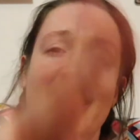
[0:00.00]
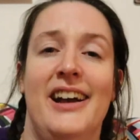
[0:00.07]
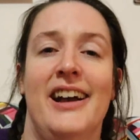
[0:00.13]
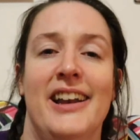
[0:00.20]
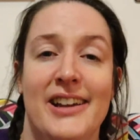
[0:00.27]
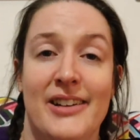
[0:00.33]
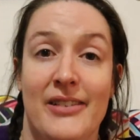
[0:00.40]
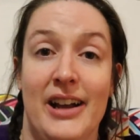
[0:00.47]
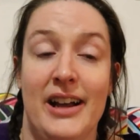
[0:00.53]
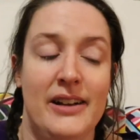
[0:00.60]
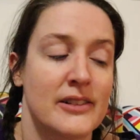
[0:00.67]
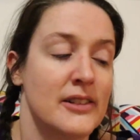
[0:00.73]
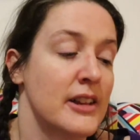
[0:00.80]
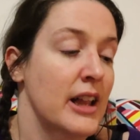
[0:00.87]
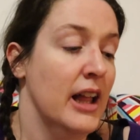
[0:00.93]
Anyway.
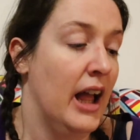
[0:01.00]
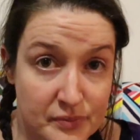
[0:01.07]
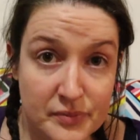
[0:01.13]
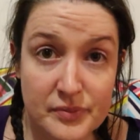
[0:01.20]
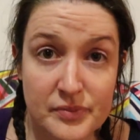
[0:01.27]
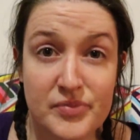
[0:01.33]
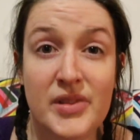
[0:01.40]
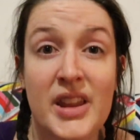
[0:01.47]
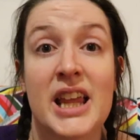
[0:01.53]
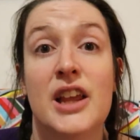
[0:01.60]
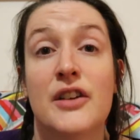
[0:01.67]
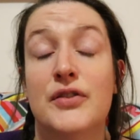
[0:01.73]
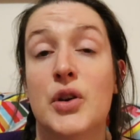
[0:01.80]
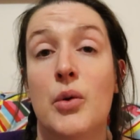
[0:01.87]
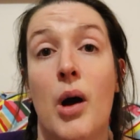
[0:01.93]

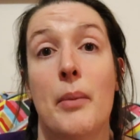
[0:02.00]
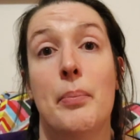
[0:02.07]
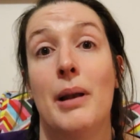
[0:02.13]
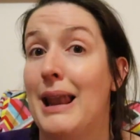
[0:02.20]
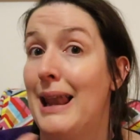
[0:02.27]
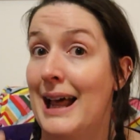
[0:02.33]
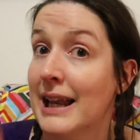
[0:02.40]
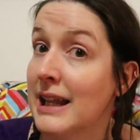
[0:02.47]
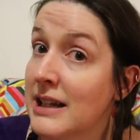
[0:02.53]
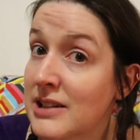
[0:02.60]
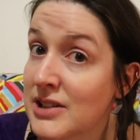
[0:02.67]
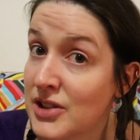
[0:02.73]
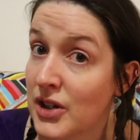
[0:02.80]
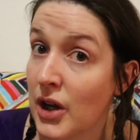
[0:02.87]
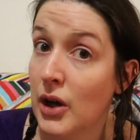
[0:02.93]
If you are
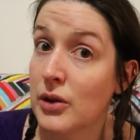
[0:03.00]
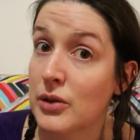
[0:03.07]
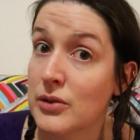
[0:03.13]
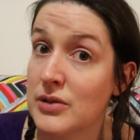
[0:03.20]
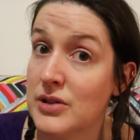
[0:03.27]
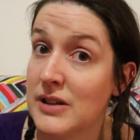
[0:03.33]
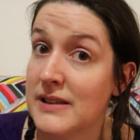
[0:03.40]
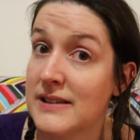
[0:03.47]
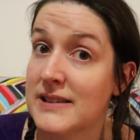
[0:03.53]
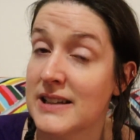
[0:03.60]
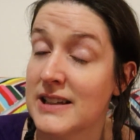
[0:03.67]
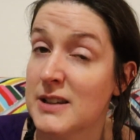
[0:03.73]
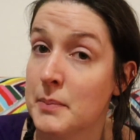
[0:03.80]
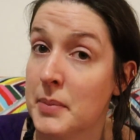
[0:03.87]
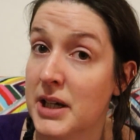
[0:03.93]
planning to go to this
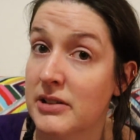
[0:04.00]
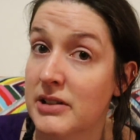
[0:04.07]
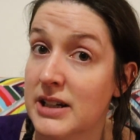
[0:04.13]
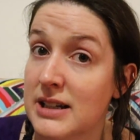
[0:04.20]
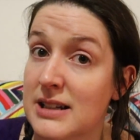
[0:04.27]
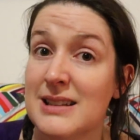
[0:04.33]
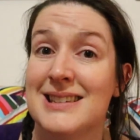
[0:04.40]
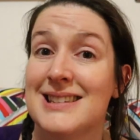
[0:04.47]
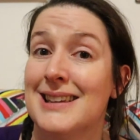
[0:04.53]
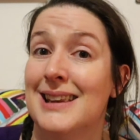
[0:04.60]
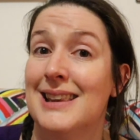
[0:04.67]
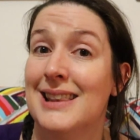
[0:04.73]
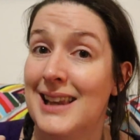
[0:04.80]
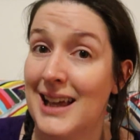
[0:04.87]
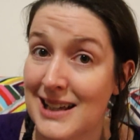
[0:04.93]
experience,
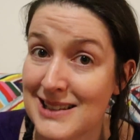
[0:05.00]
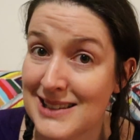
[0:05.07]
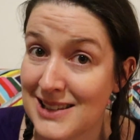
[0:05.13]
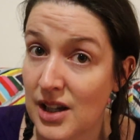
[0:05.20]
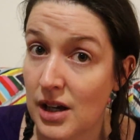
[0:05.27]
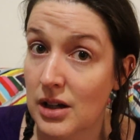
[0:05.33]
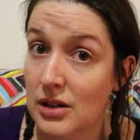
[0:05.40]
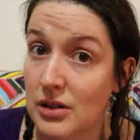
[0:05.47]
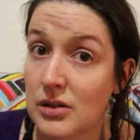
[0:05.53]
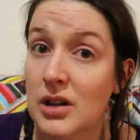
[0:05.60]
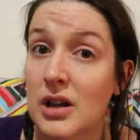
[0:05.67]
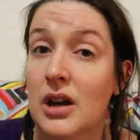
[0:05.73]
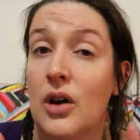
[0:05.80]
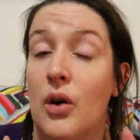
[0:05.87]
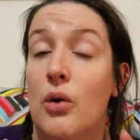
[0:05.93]
let us know.
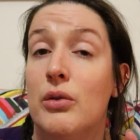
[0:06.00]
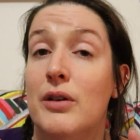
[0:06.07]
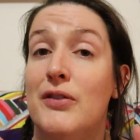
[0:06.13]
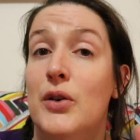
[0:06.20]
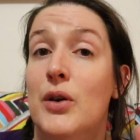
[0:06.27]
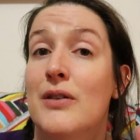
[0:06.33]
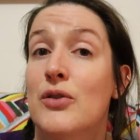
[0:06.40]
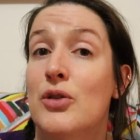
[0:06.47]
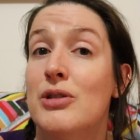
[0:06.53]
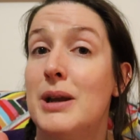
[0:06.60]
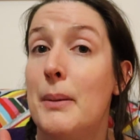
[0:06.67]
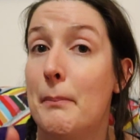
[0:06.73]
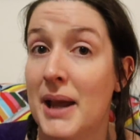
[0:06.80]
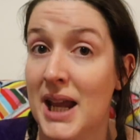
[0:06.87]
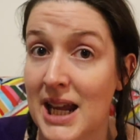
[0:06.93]
Or if you have
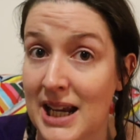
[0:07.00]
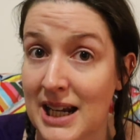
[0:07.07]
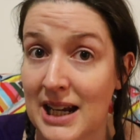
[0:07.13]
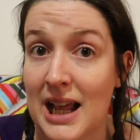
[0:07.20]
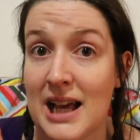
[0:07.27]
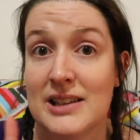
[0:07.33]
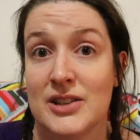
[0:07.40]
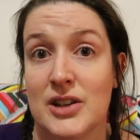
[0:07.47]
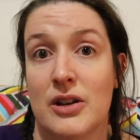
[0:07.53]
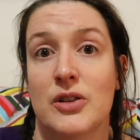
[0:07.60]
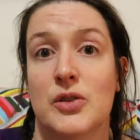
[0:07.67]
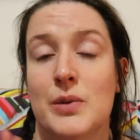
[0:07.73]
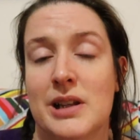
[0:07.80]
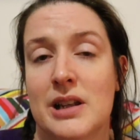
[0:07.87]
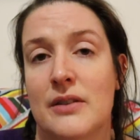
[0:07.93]
already been, let us know,
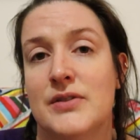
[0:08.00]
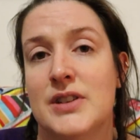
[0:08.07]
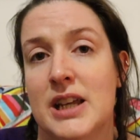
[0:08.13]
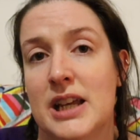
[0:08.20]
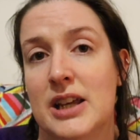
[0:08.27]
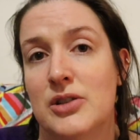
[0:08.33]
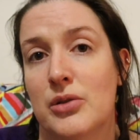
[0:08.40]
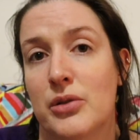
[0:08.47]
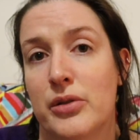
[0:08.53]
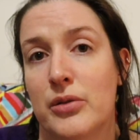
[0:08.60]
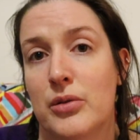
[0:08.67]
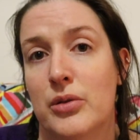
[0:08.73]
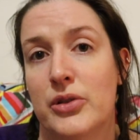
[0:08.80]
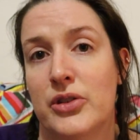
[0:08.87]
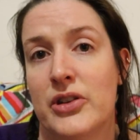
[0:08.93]
because we'd love to hear your
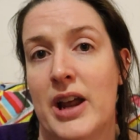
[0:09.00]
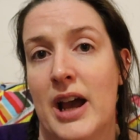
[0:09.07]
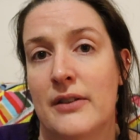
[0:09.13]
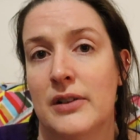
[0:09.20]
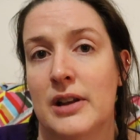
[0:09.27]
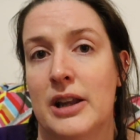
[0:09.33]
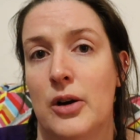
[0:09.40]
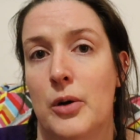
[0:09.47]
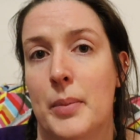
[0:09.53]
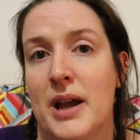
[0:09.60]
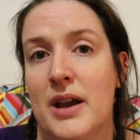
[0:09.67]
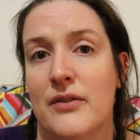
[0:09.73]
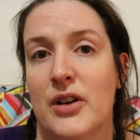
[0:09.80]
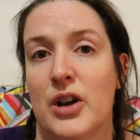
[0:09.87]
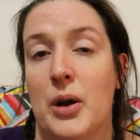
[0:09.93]
thoughts and have a little bit
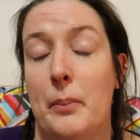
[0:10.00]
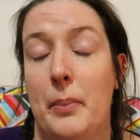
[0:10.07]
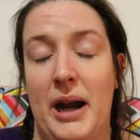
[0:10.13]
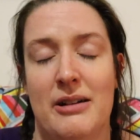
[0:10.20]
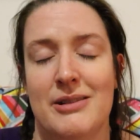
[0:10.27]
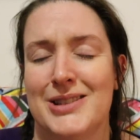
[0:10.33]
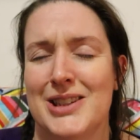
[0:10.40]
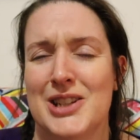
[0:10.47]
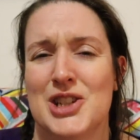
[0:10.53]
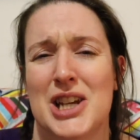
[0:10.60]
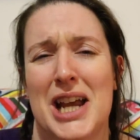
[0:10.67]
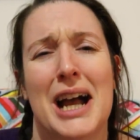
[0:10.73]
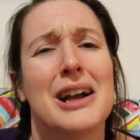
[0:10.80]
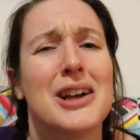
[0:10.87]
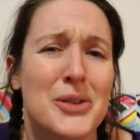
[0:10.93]
of a comparison
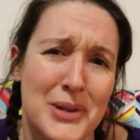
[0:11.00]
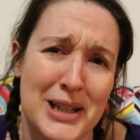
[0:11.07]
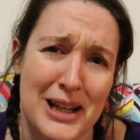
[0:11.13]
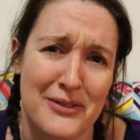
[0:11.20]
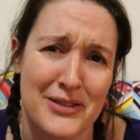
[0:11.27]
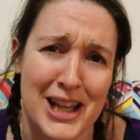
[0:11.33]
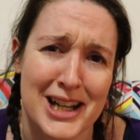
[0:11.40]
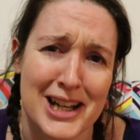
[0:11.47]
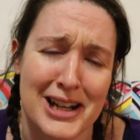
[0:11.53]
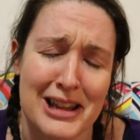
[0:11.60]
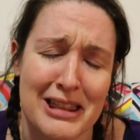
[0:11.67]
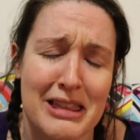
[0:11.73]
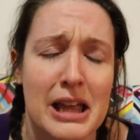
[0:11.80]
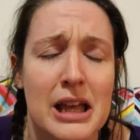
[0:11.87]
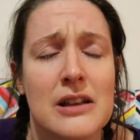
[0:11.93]
chat, because we love that kind
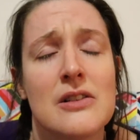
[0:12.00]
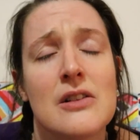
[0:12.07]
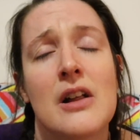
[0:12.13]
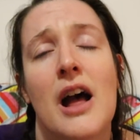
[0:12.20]
of thing.